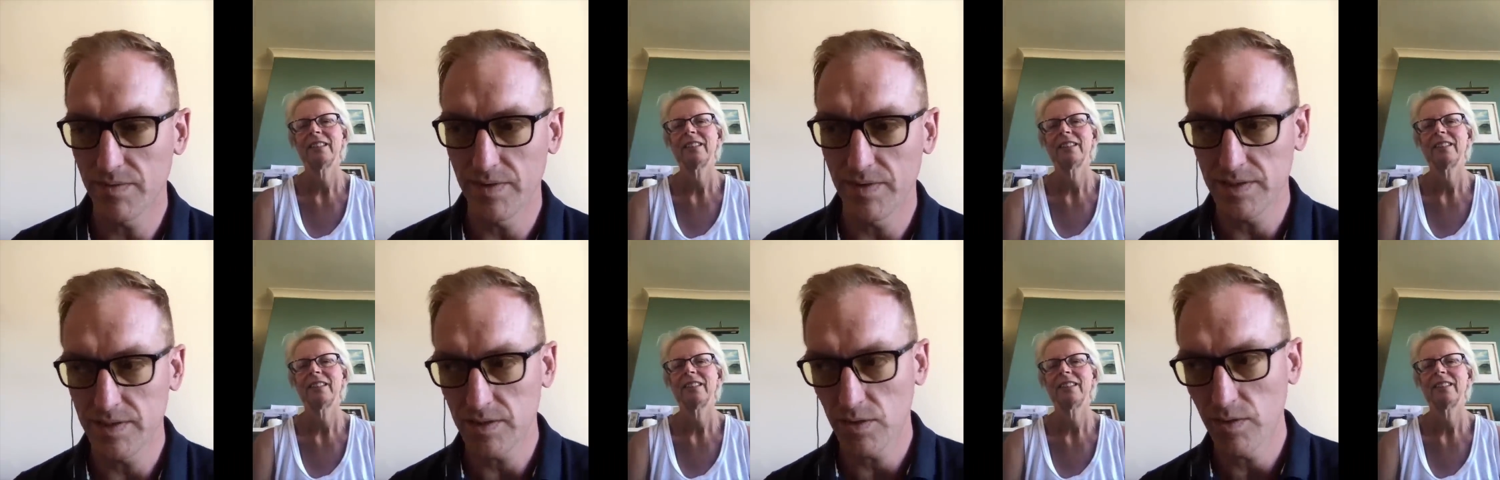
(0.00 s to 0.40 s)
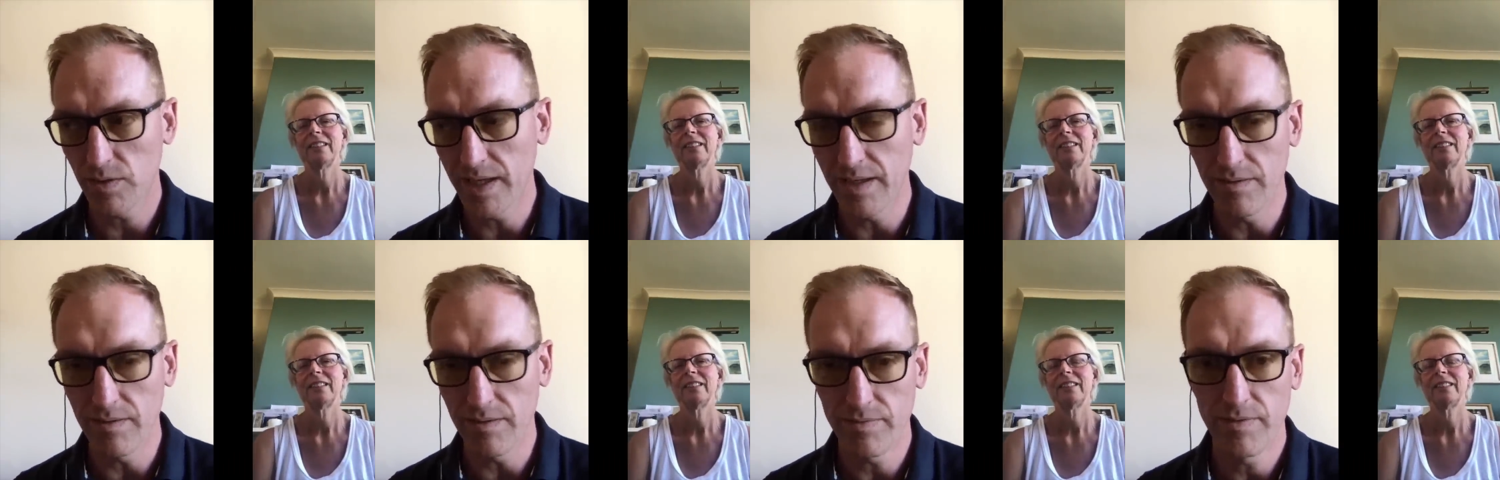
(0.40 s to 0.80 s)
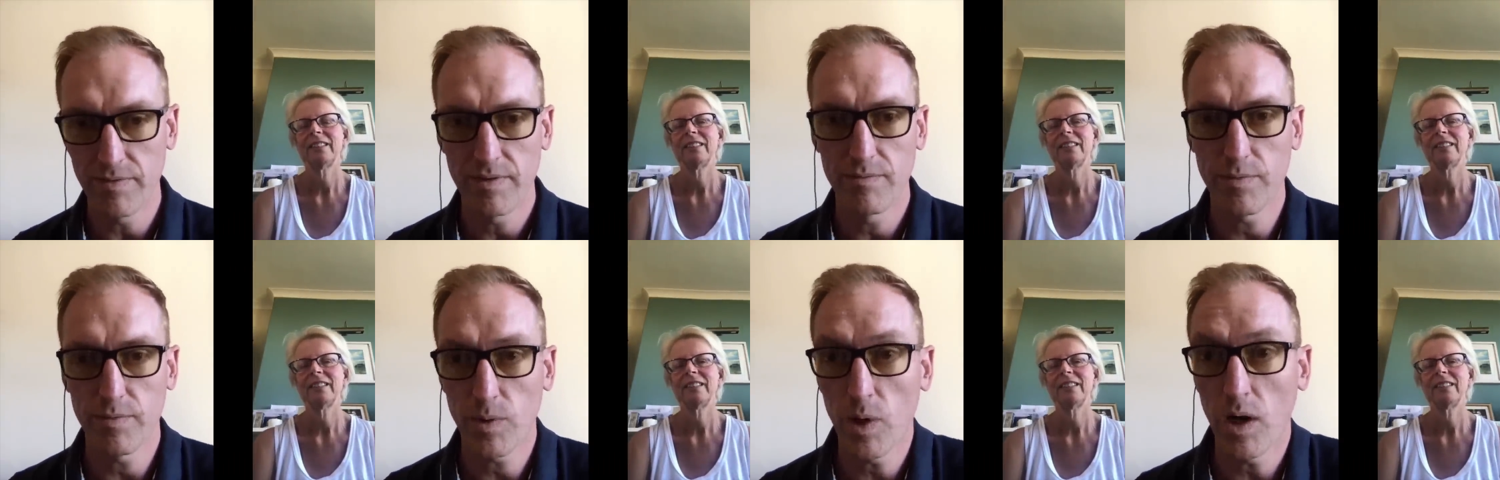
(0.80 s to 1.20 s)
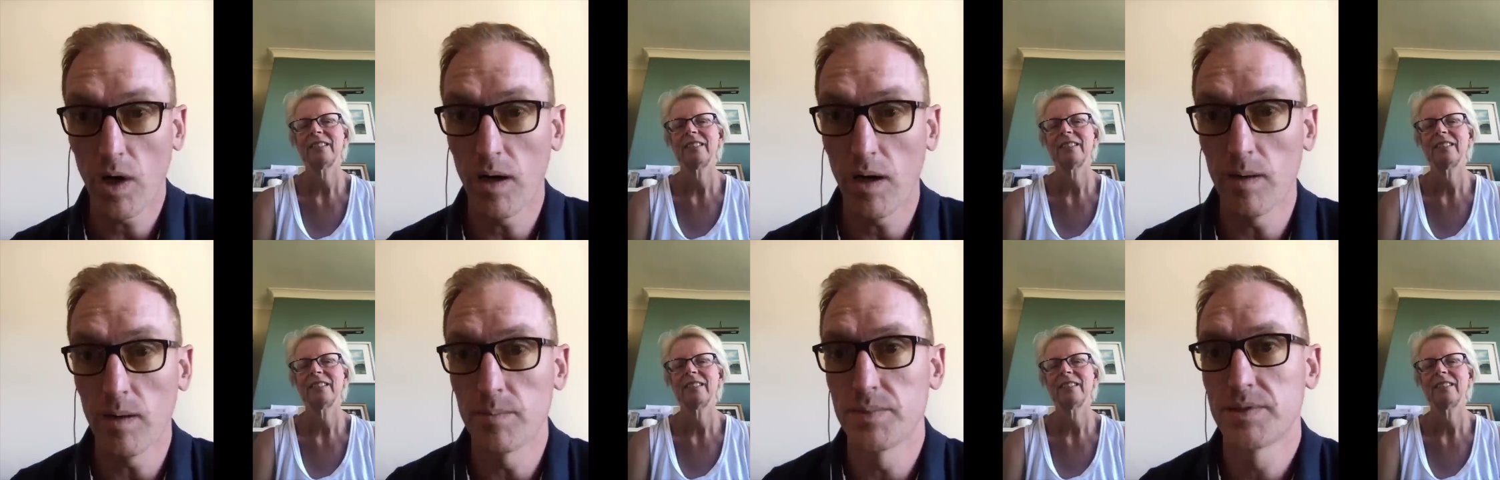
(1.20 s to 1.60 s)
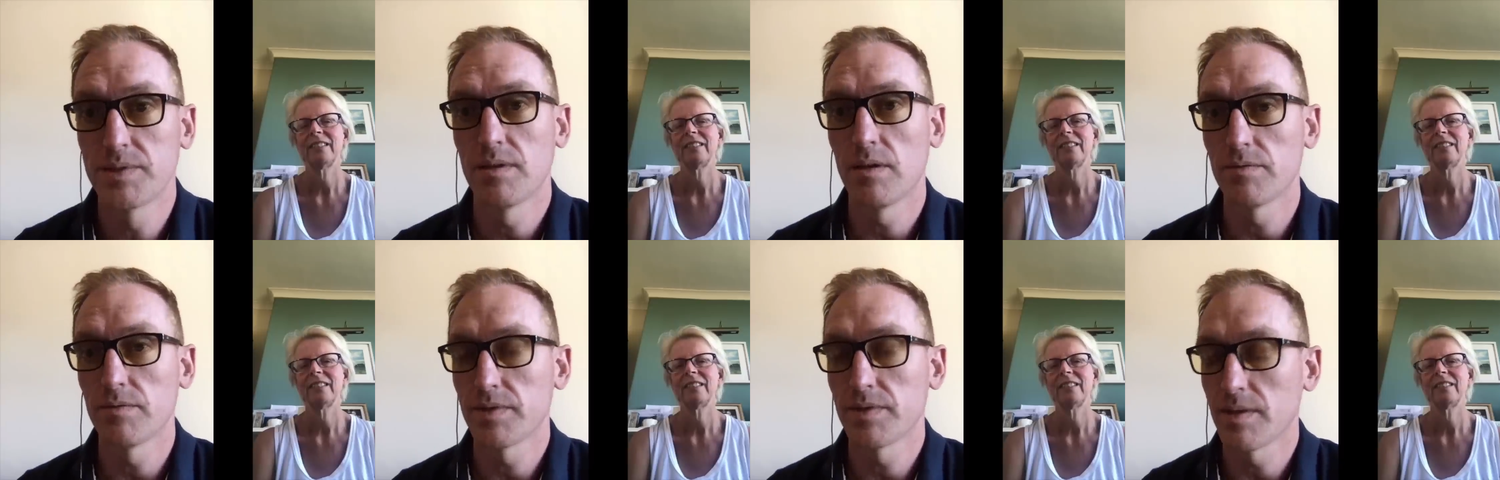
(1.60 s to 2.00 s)
Speaker 1: most of us crave
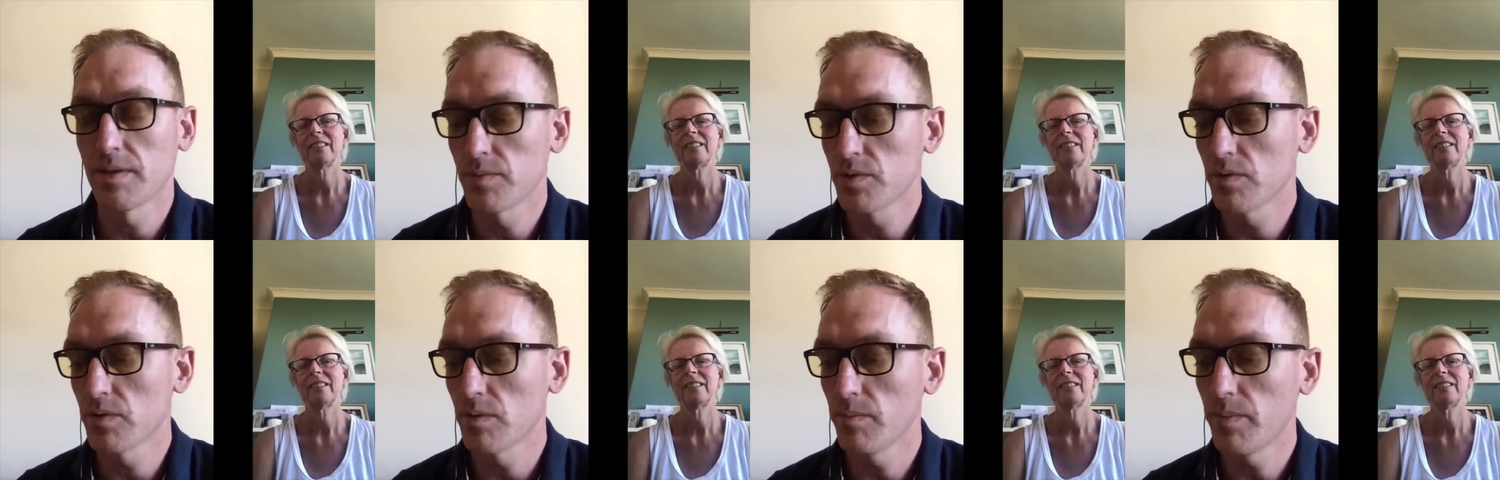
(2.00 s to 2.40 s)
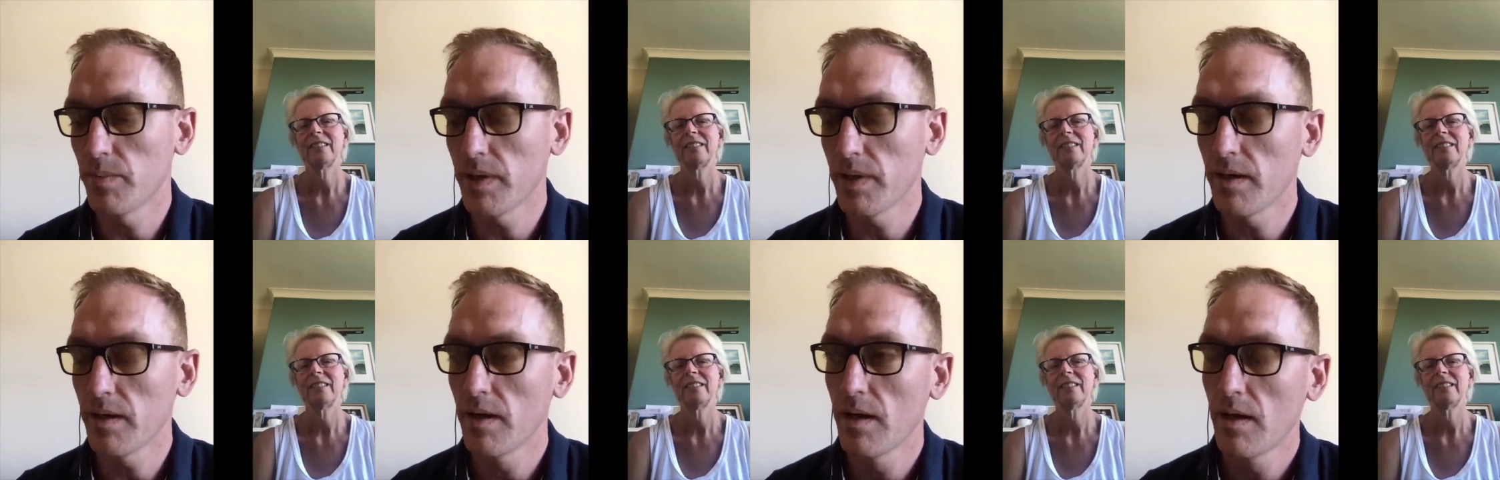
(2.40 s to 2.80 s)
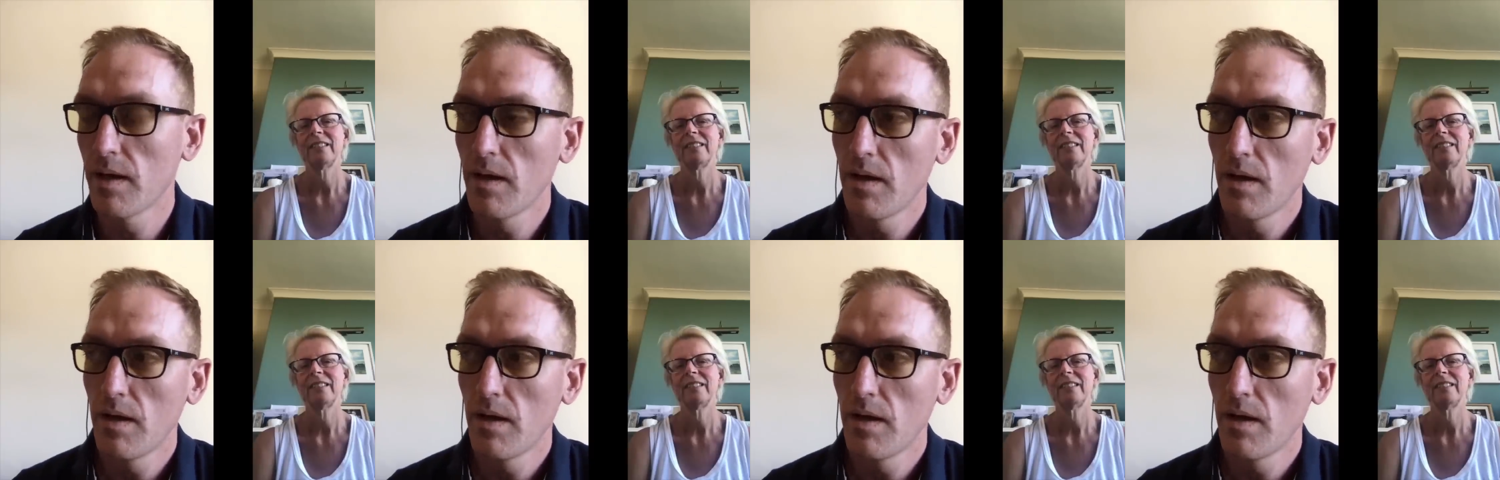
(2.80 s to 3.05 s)
carbs of some sort. But